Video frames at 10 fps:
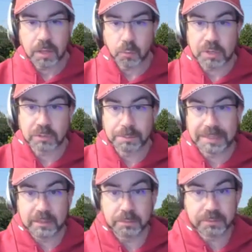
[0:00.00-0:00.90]
real
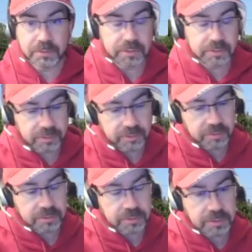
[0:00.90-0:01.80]
big help to this.
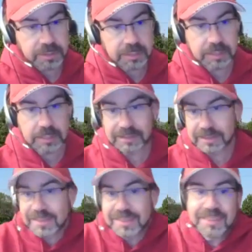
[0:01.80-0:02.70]

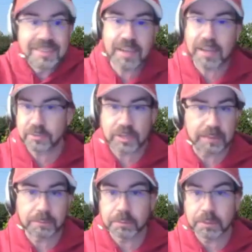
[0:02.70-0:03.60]
These guys are
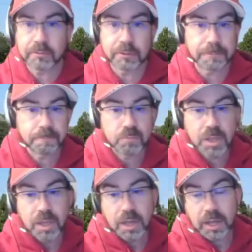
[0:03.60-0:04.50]
capable of it.
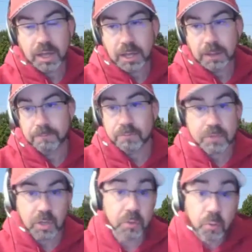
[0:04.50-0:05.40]

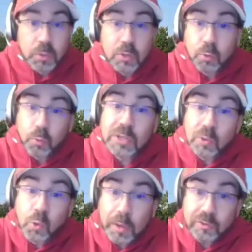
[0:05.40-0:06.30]
The
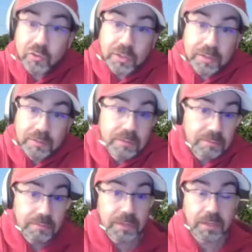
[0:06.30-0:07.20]
real question.
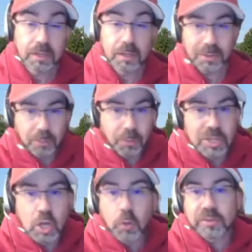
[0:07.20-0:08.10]
We
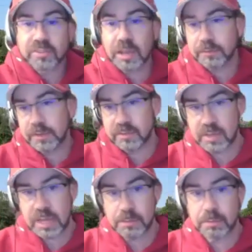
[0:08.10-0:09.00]
know this offense is
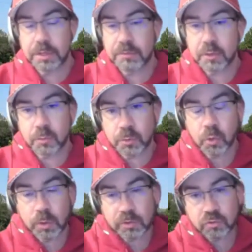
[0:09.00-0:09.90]
capable of it. The real
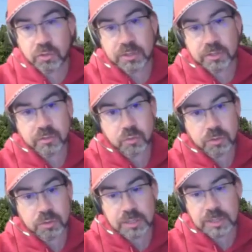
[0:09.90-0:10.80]
question is
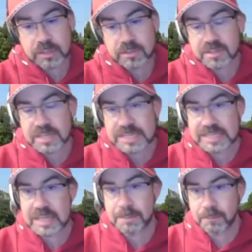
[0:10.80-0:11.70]

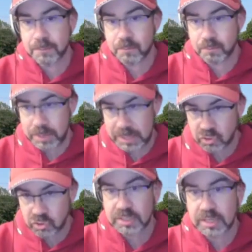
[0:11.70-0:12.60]
the
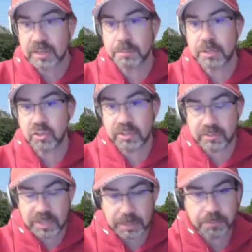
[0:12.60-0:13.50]
pitching and the pitching
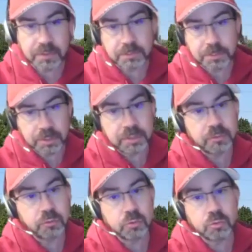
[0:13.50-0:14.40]
depth, the ability
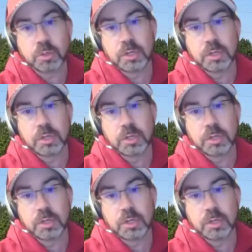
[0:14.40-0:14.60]
to